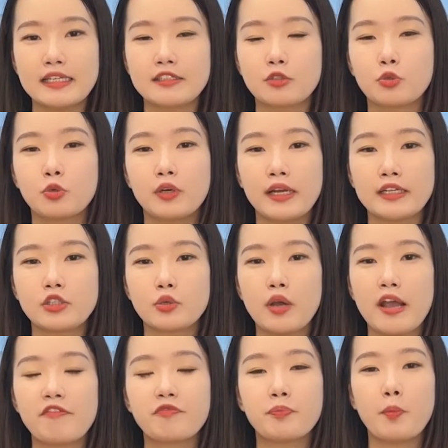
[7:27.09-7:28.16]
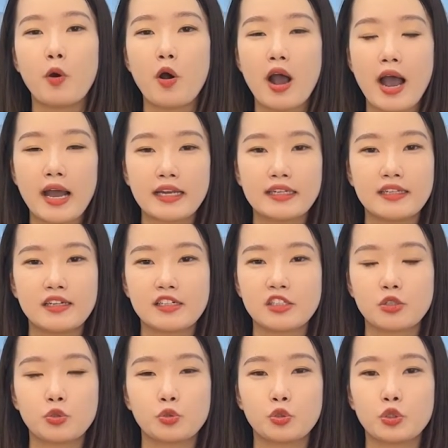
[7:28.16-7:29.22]
is to let you have more ideas
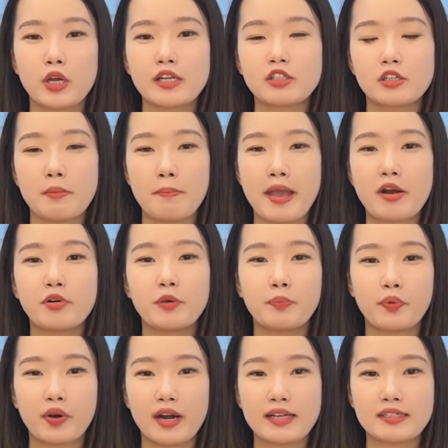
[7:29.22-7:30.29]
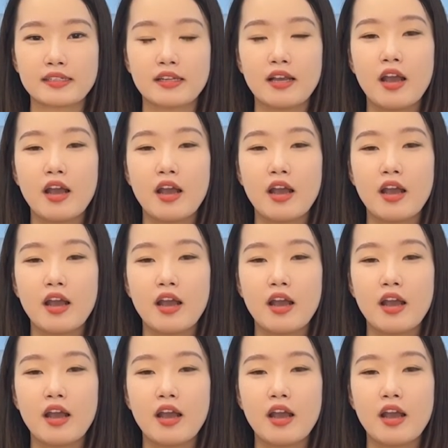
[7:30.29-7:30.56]
to judge the battery price.